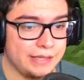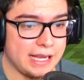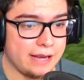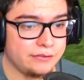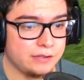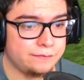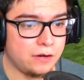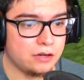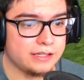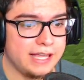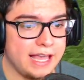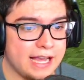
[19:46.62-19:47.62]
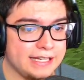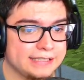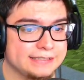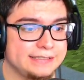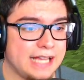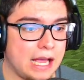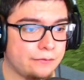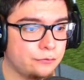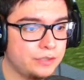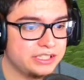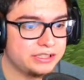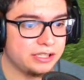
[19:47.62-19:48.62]
we have the volcanic staff,
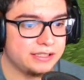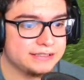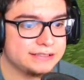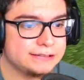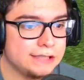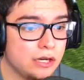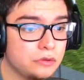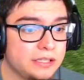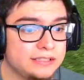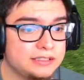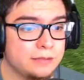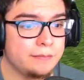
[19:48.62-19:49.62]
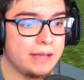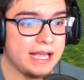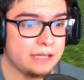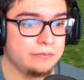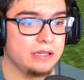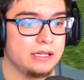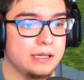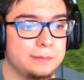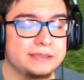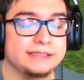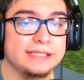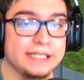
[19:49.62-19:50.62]
which turns stone into magma,
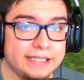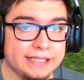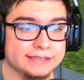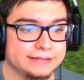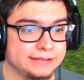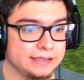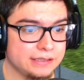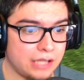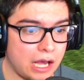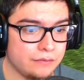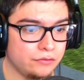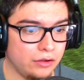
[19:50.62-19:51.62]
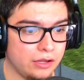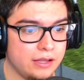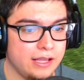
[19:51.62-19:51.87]
obsidian to lava,